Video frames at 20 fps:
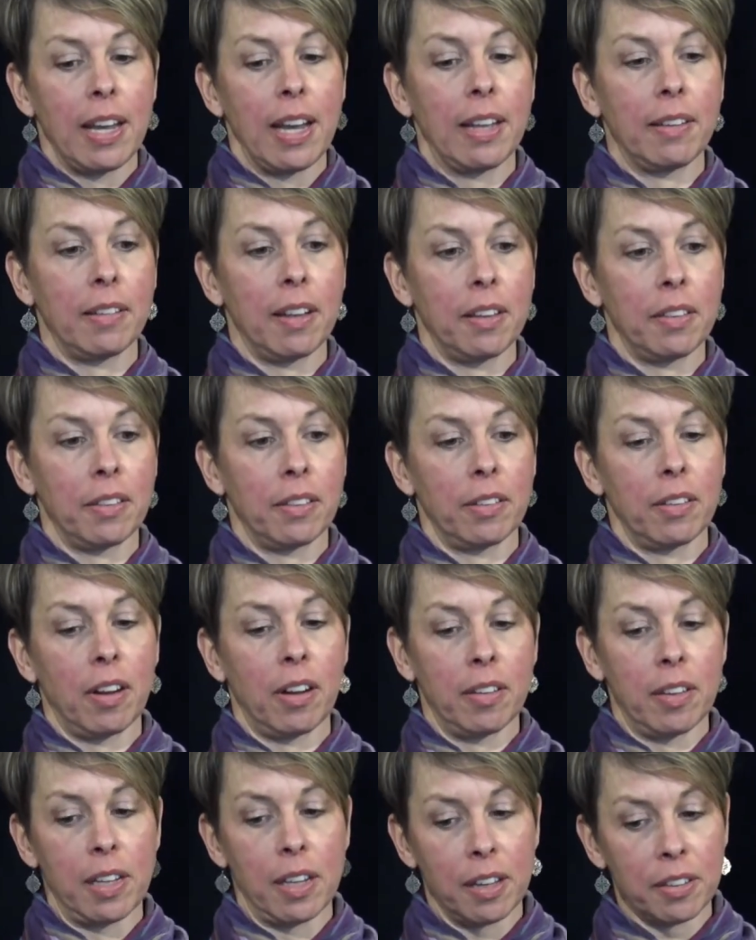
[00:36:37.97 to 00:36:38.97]
And then
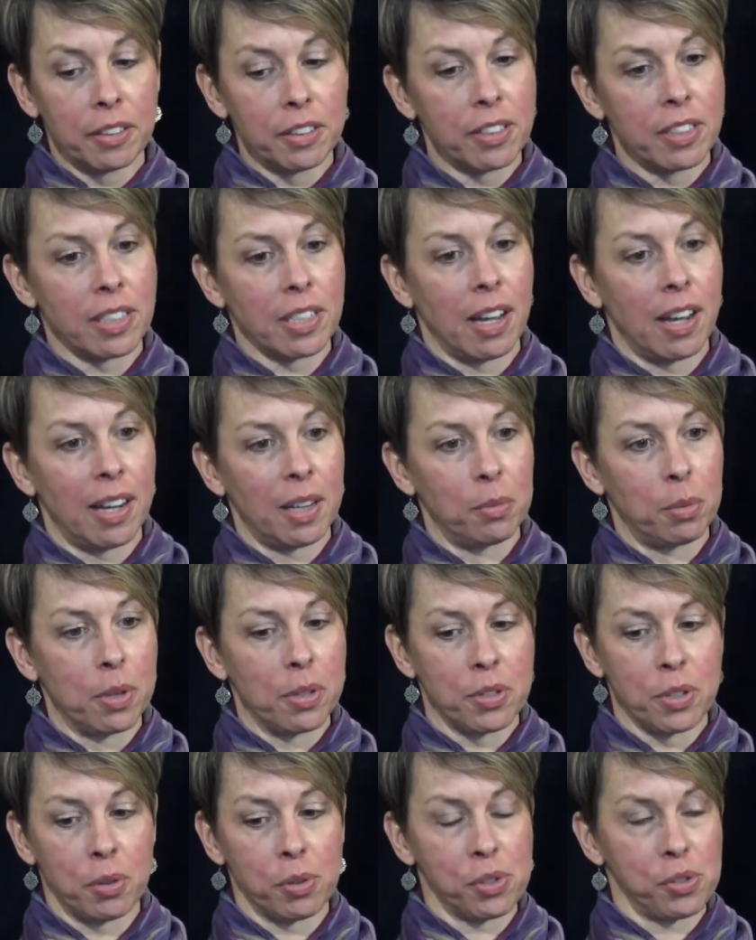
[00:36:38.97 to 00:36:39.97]
on the other side,
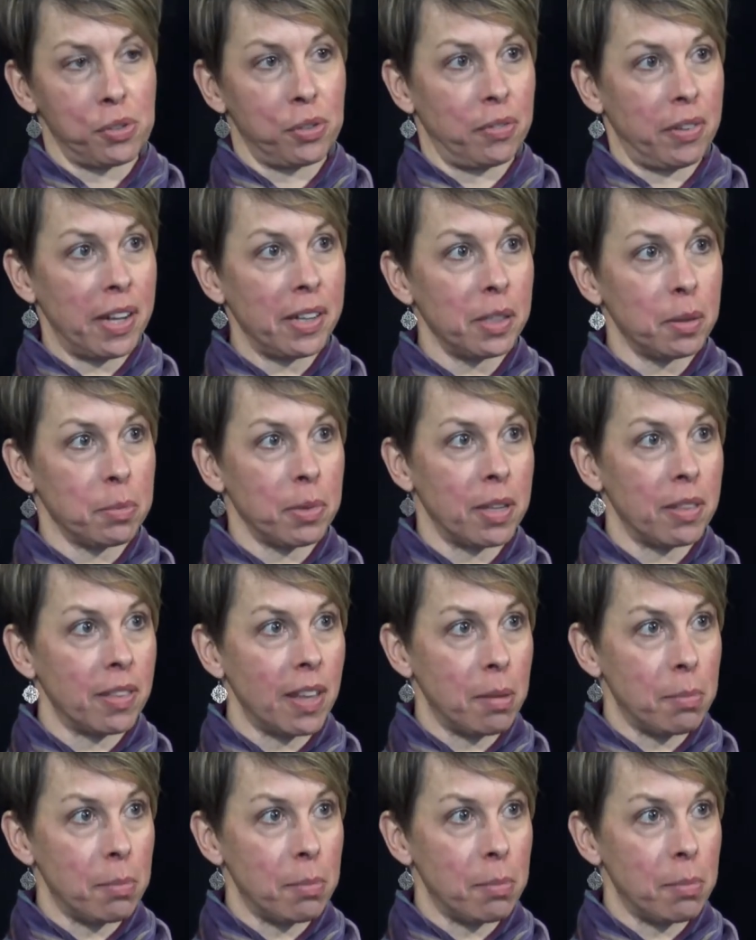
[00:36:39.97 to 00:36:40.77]
with social development,